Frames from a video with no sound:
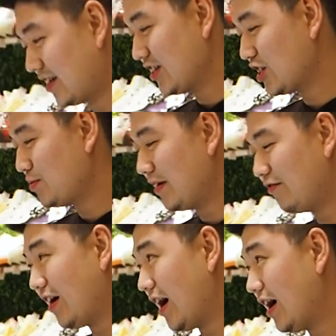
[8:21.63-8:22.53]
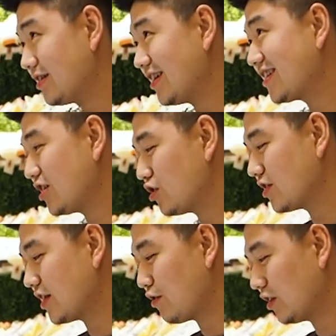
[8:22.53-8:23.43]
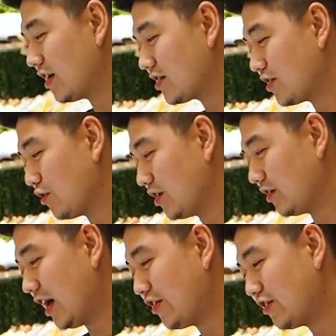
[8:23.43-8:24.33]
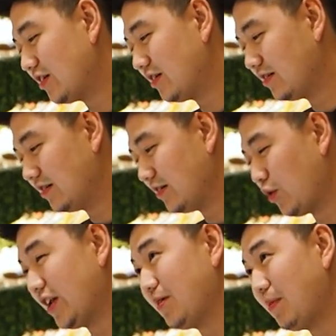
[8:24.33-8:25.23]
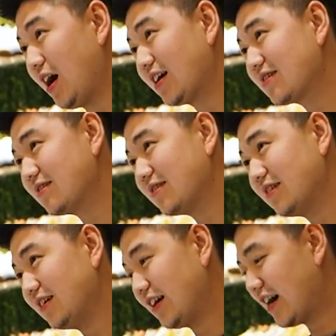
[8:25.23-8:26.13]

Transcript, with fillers: Because it's been five, six years since they released, so the leather when in the box, mm -hmm.